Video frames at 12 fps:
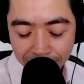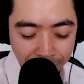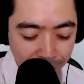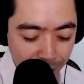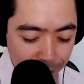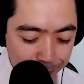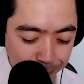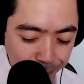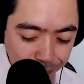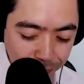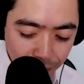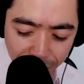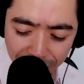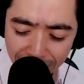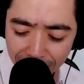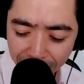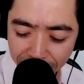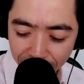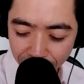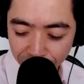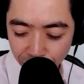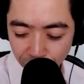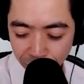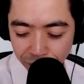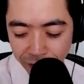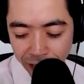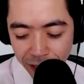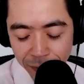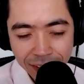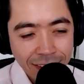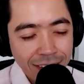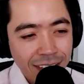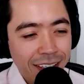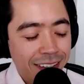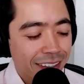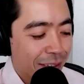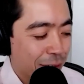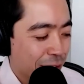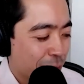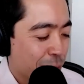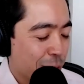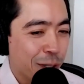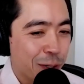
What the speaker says: lichen sourced vitamin D, which is pretty